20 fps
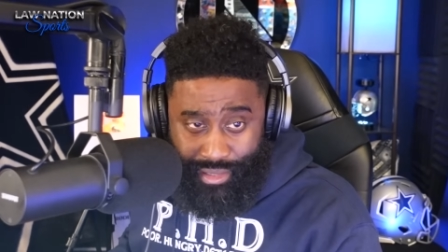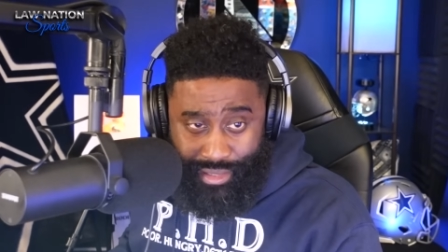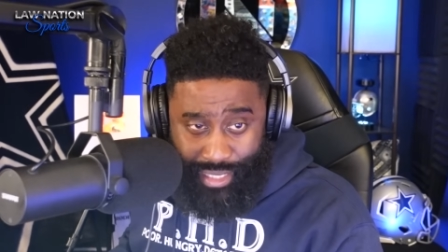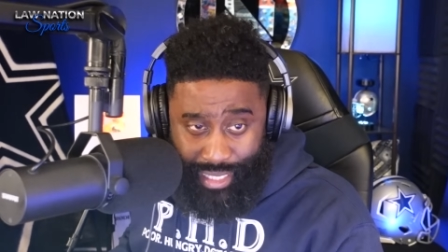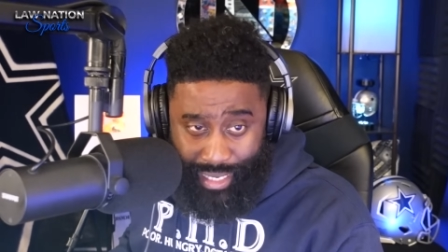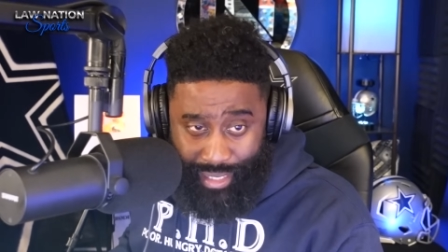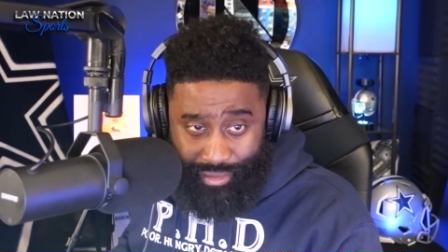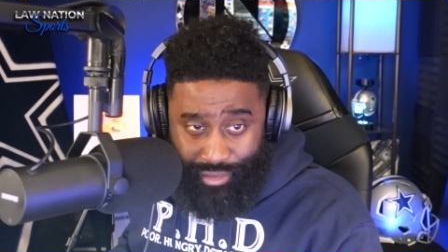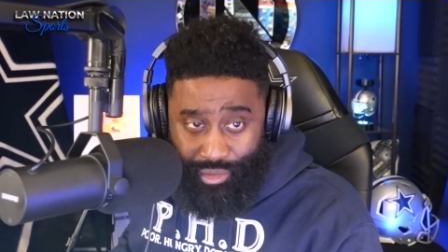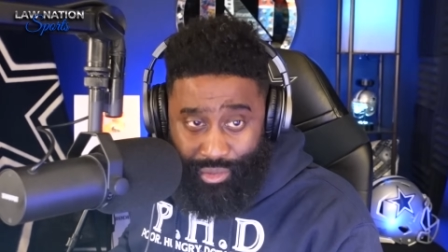
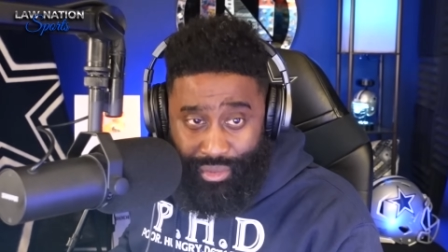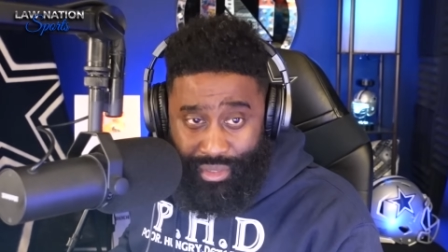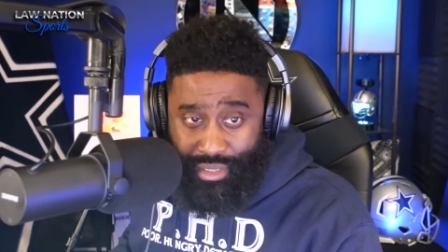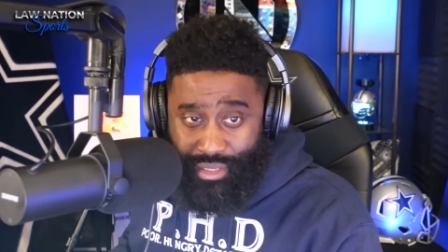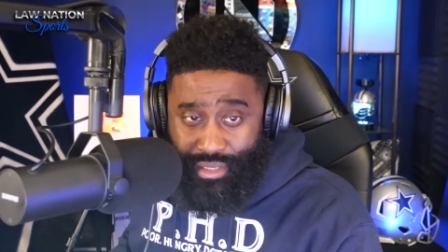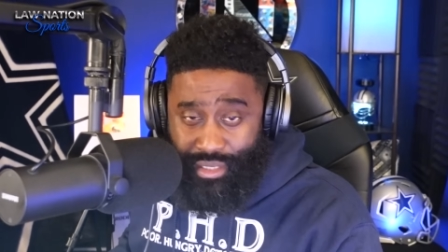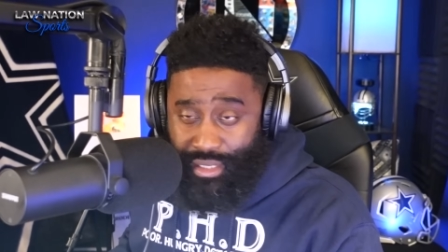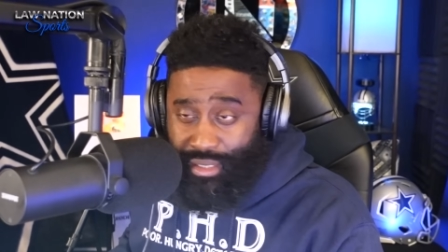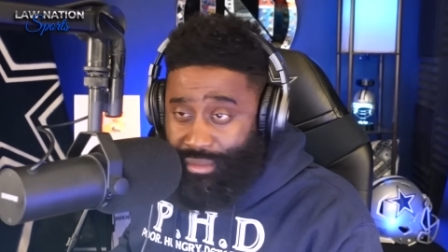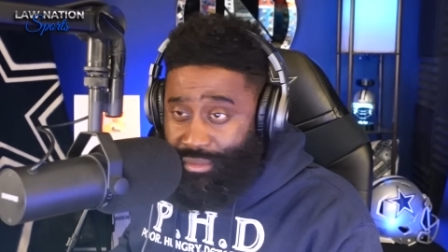sack on
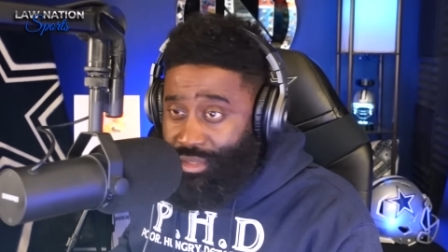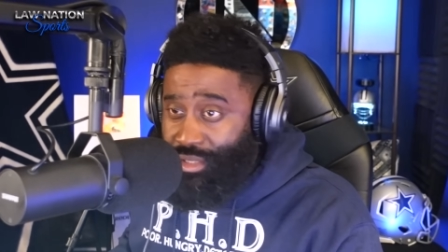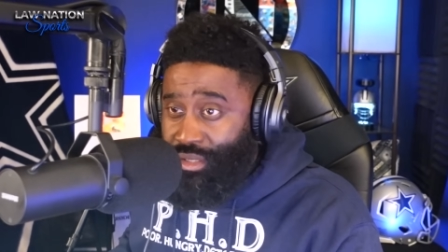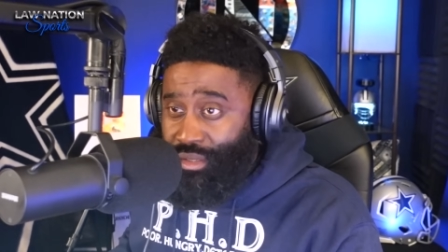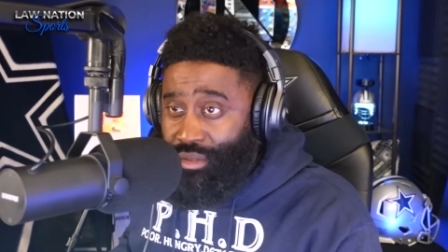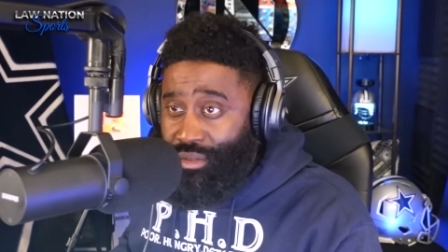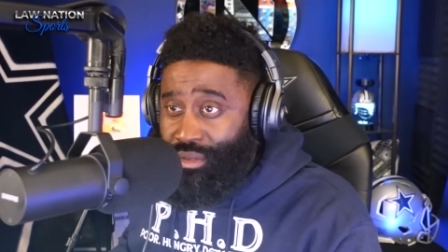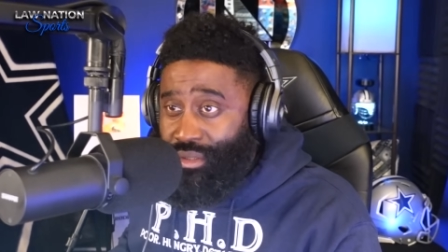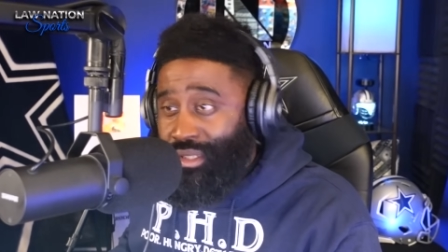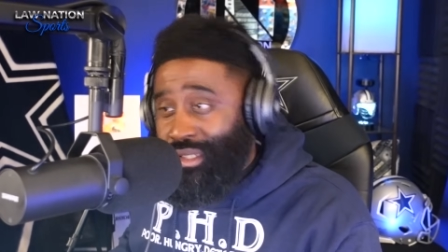this team. You
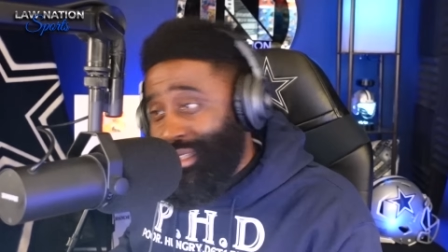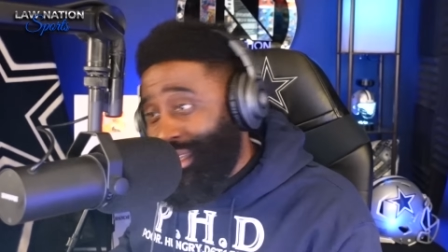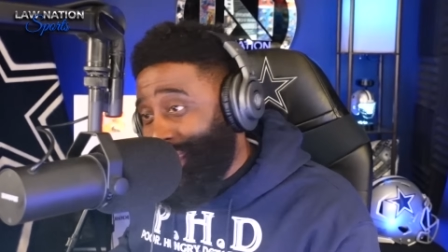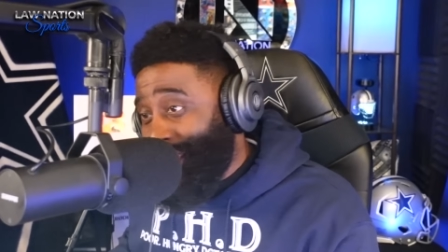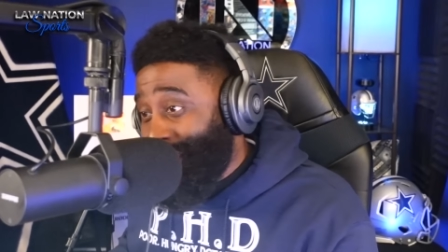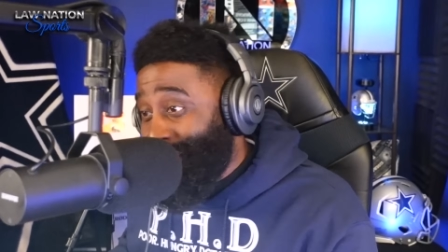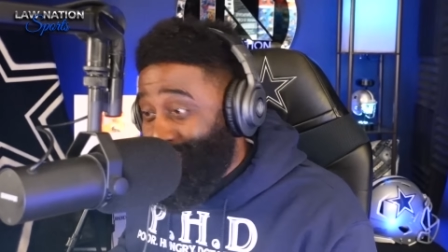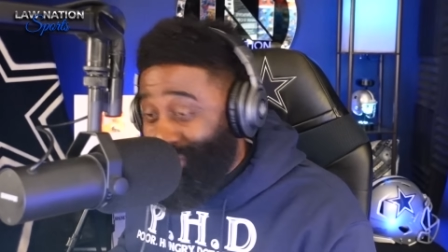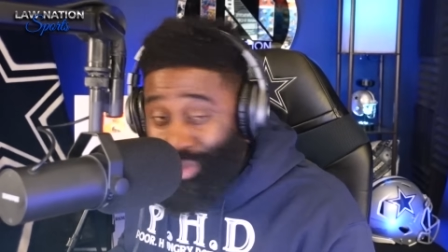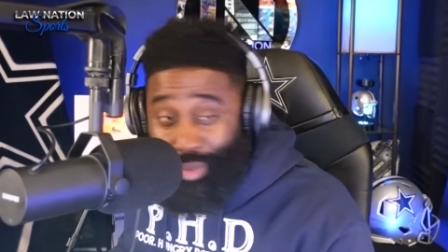know,
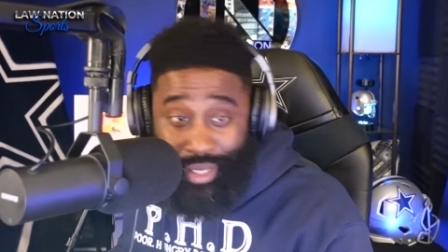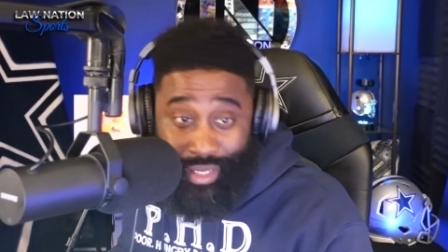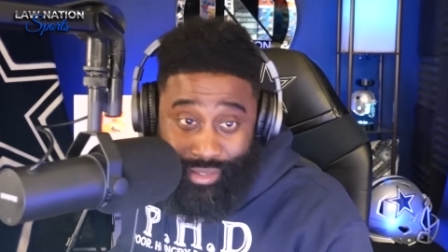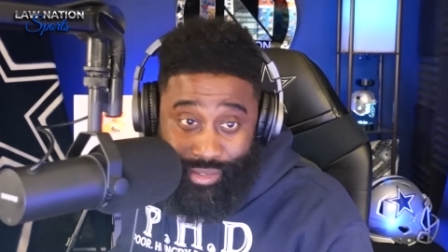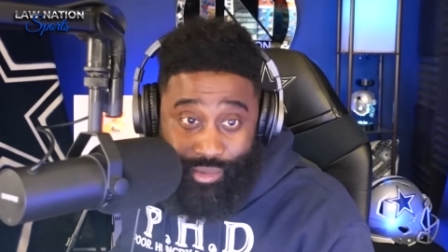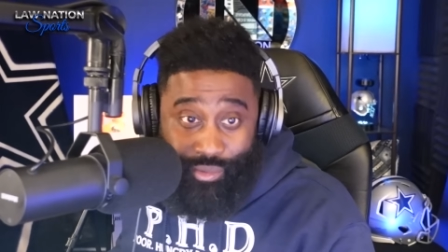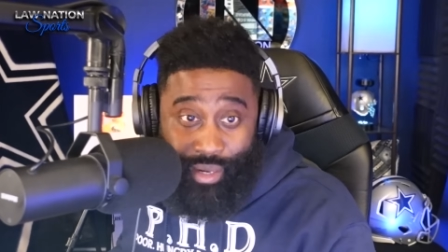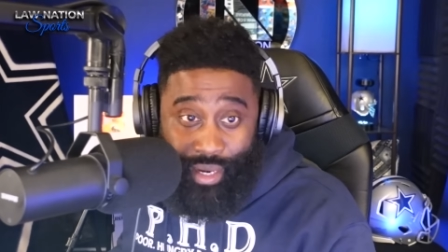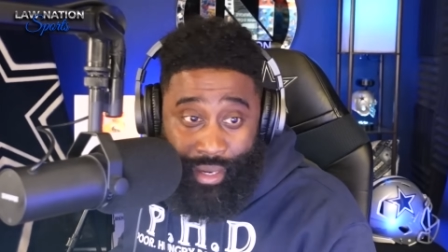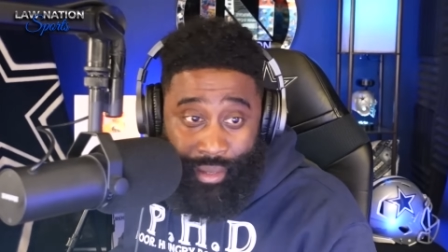that's
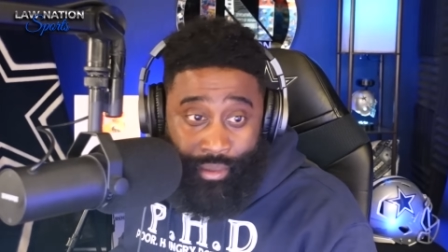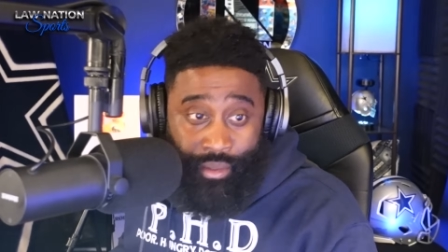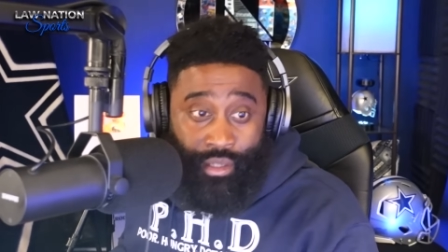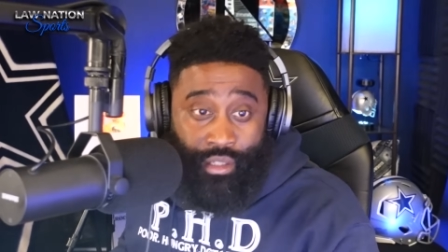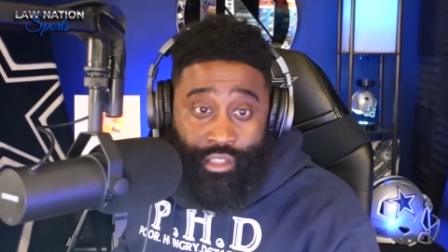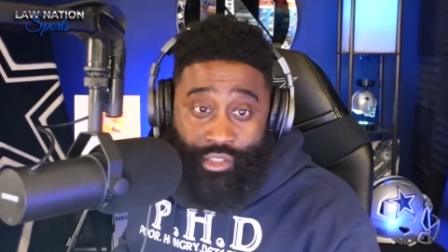crazy, right?